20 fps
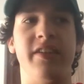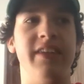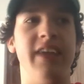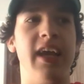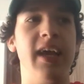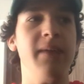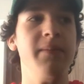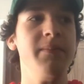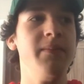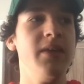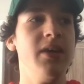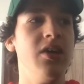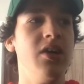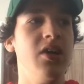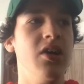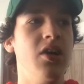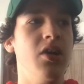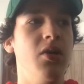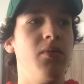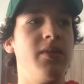Sam
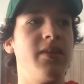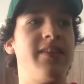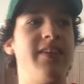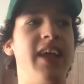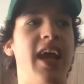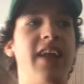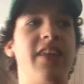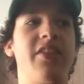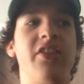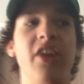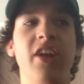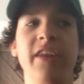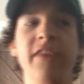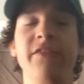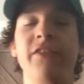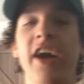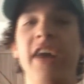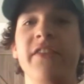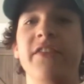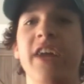was sacked
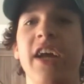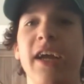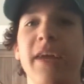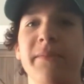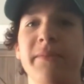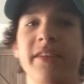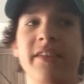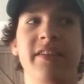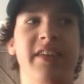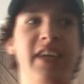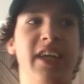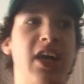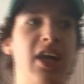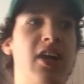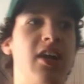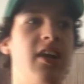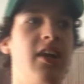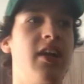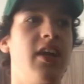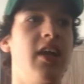35 times this
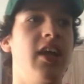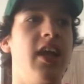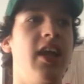year.